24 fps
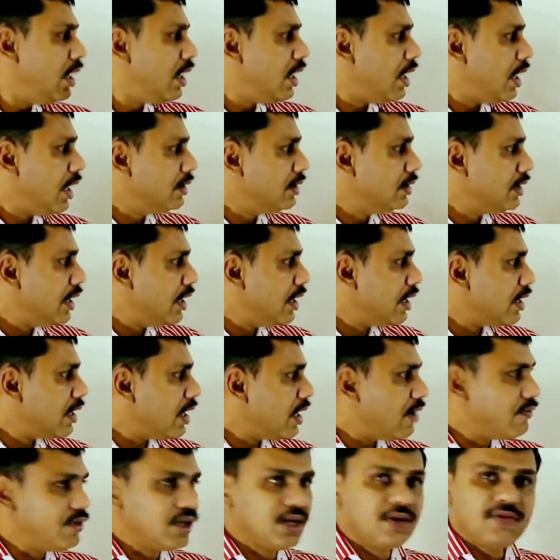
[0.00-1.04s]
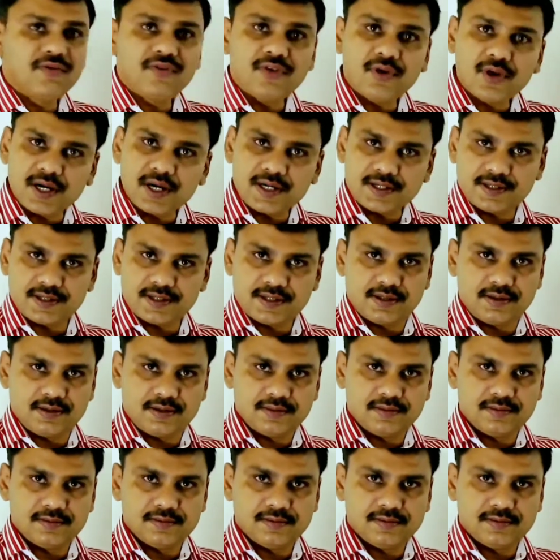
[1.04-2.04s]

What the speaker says: and they are having focus.